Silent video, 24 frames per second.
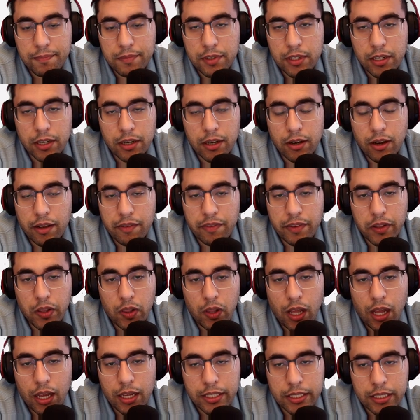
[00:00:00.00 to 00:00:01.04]
You're gonna feel
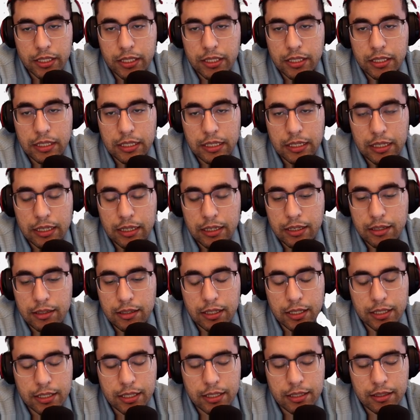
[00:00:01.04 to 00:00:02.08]
lost.
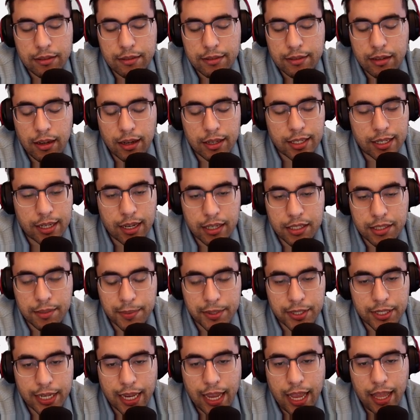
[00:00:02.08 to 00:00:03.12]
Just talk to
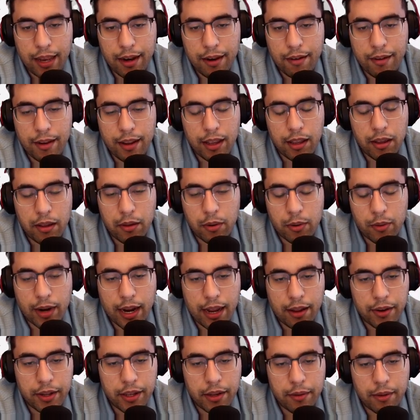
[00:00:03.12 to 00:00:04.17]
customers again. It'll
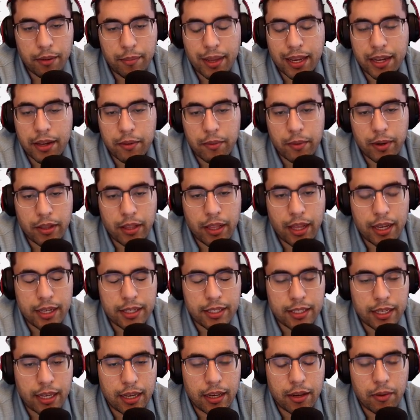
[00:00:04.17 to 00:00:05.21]
ground you. It'll make you
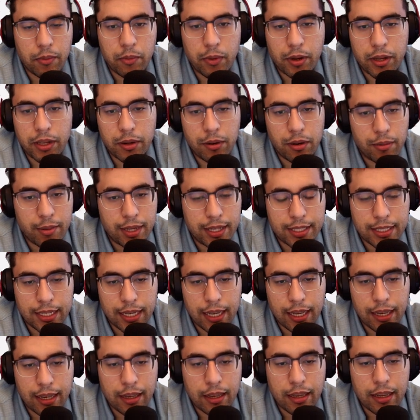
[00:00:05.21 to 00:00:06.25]
realize like what you were
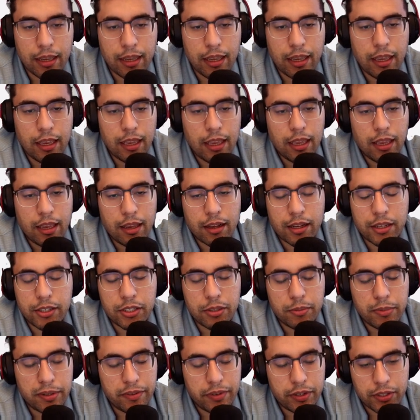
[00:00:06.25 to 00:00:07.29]
missing because
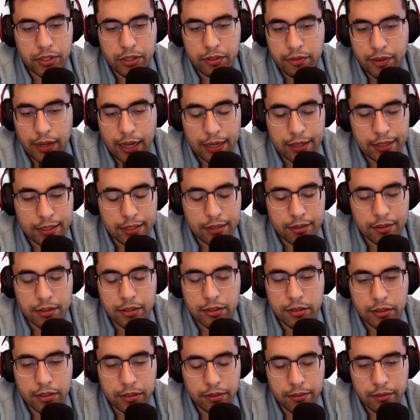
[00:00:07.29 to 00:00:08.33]
you're moving too fast.
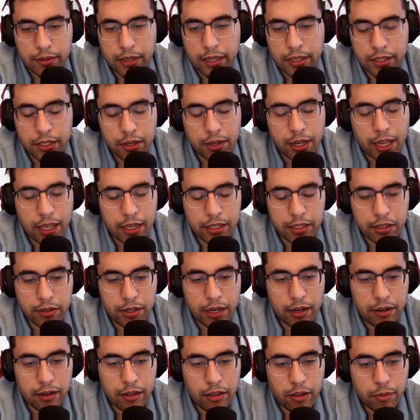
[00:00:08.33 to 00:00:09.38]
It's okay to slow
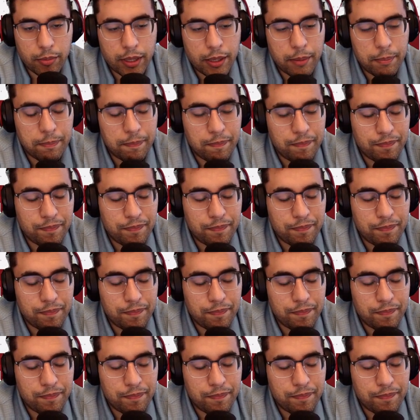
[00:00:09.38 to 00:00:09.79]
down a little bit.